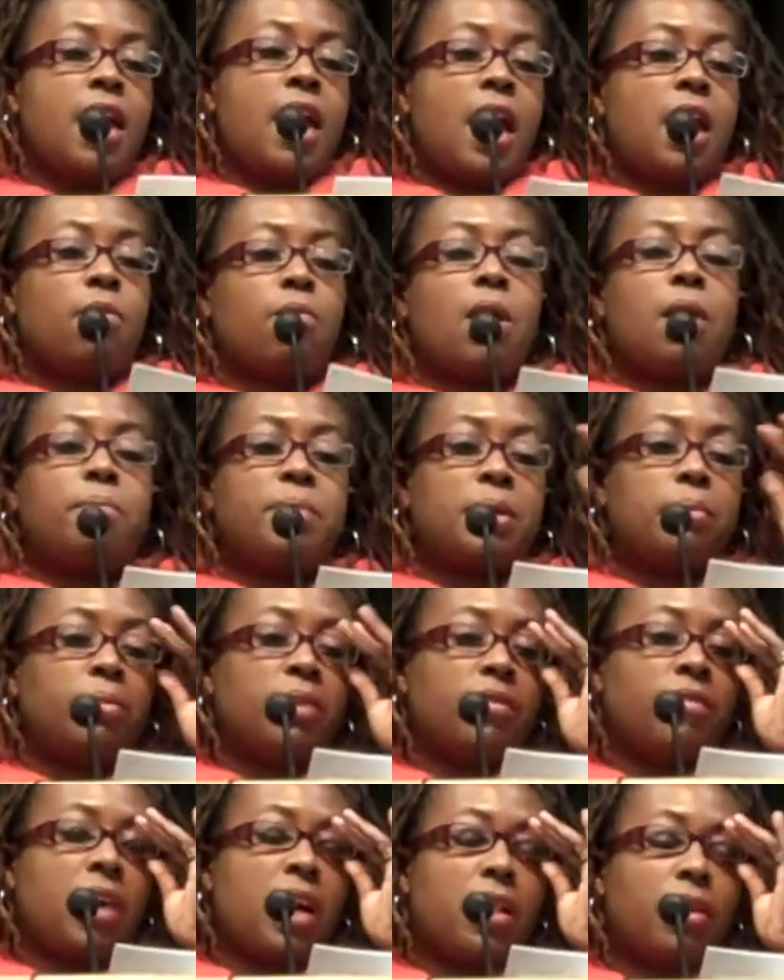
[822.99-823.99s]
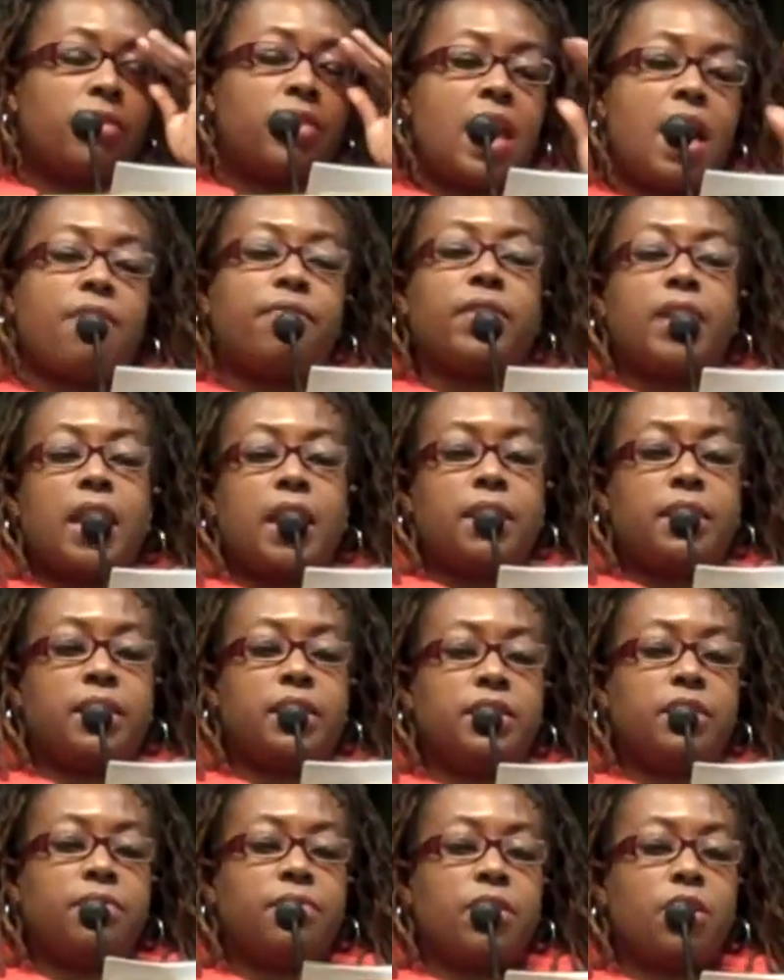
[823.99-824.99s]
And while people of color navigate the
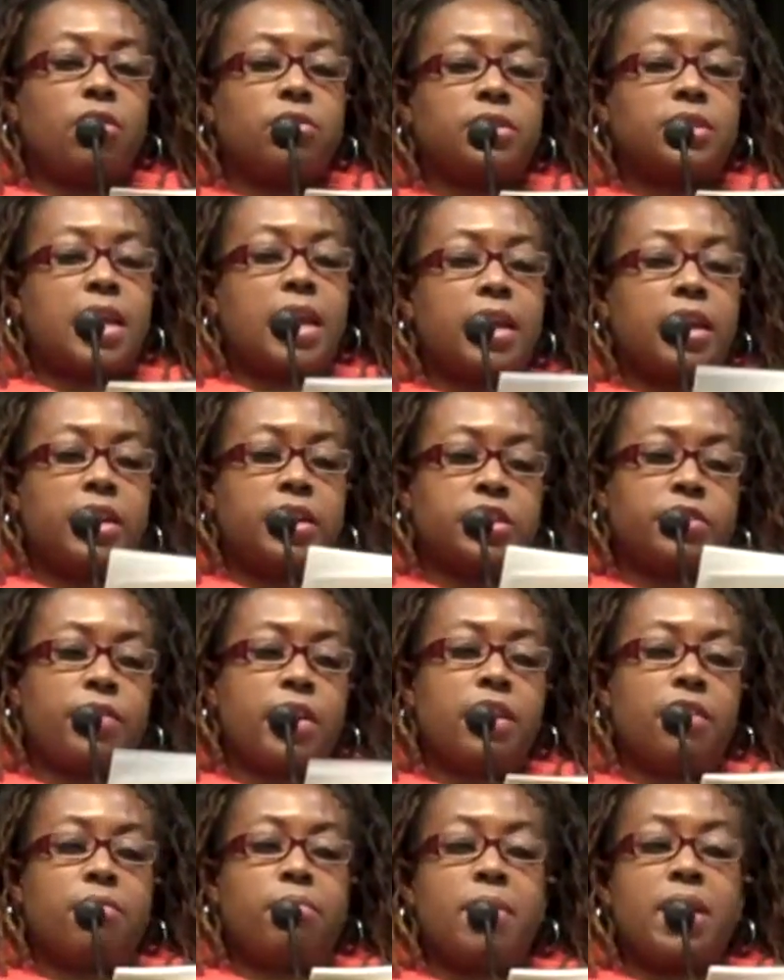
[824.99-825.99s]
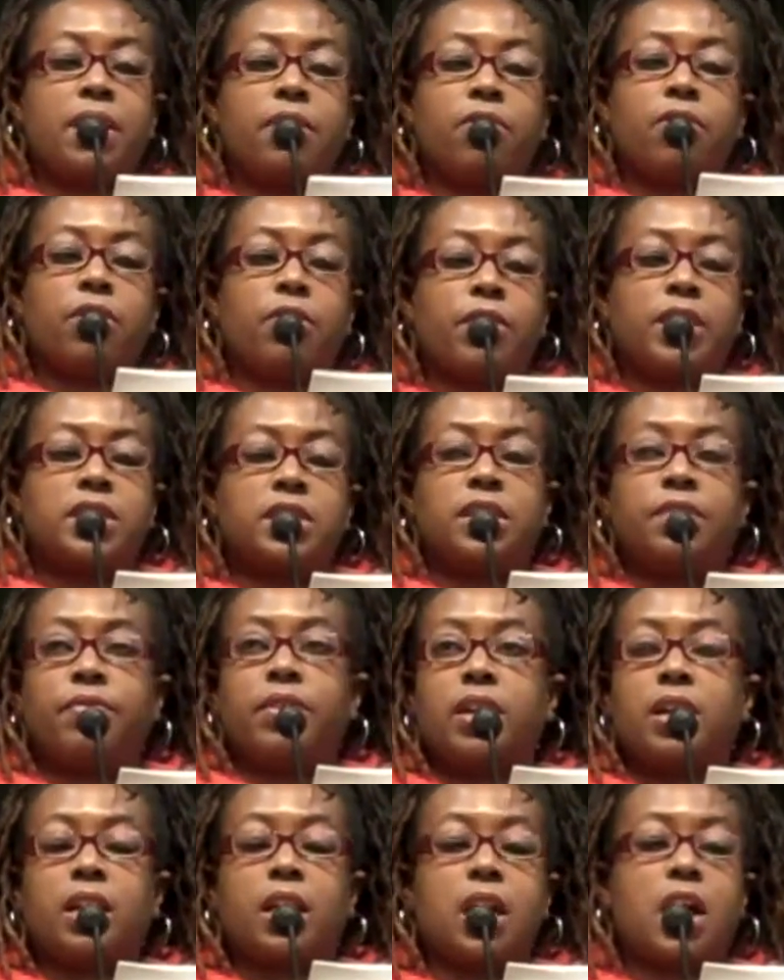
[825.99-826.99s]
difficult psychic terrain of microaggressive
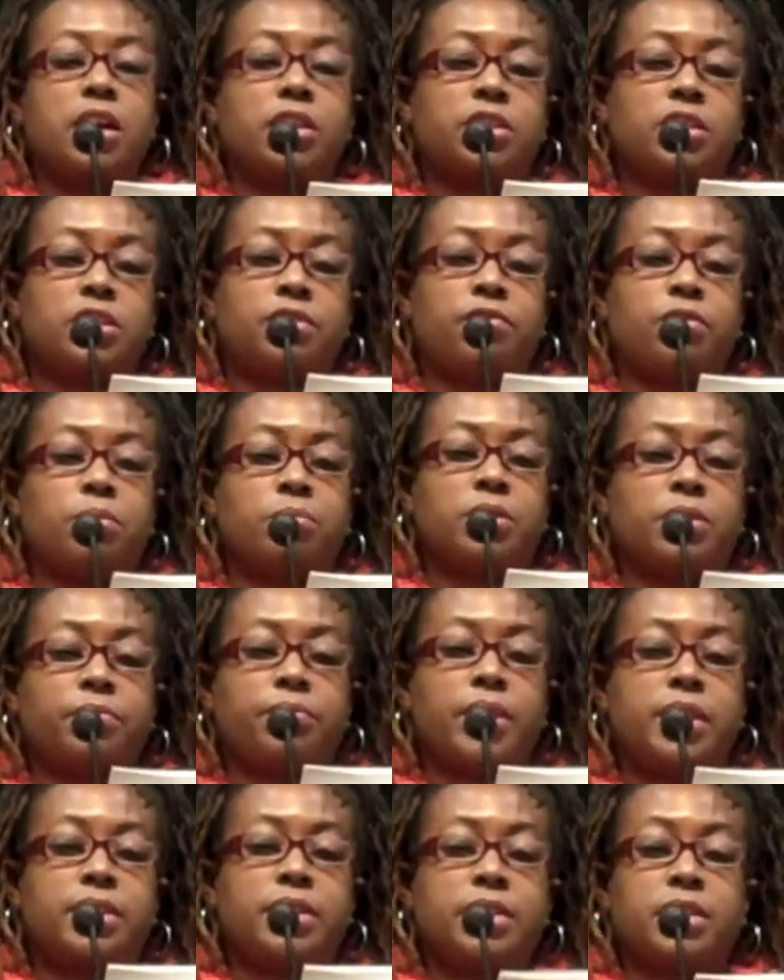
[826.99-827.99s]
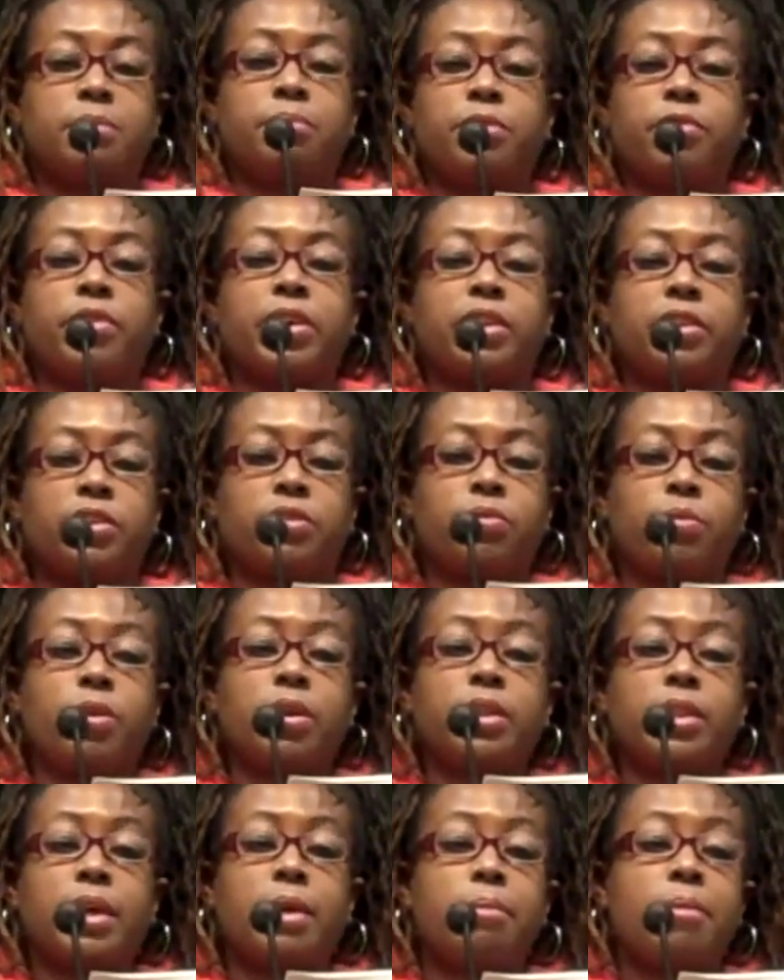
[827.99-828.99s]
and unconscious forms of racism directed
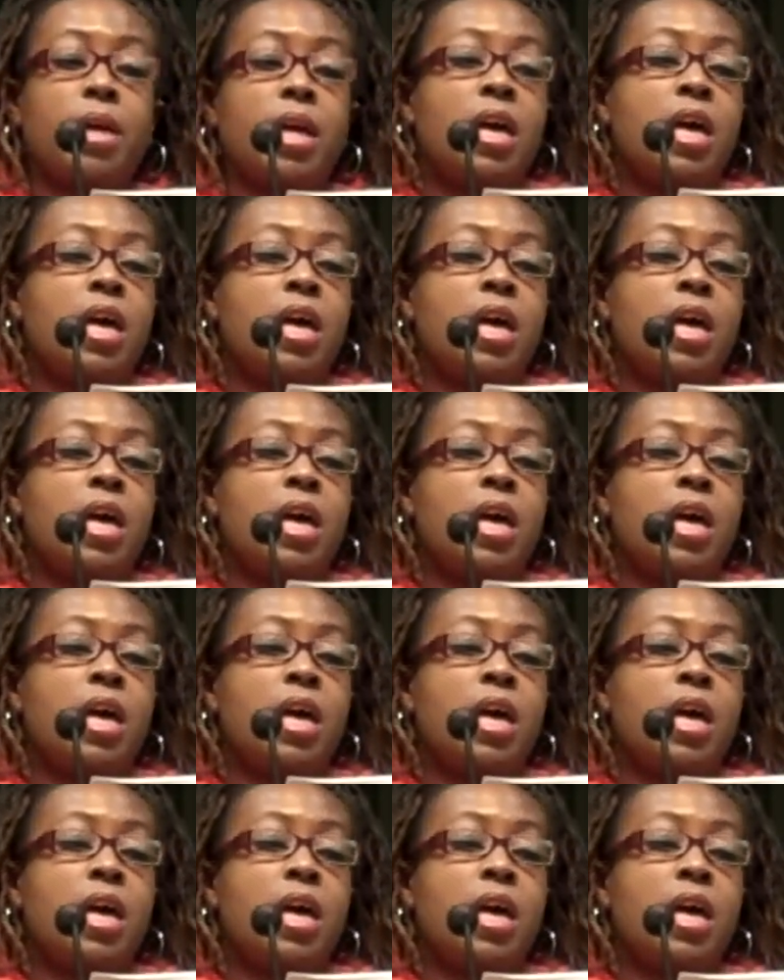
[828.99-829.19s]
toward them,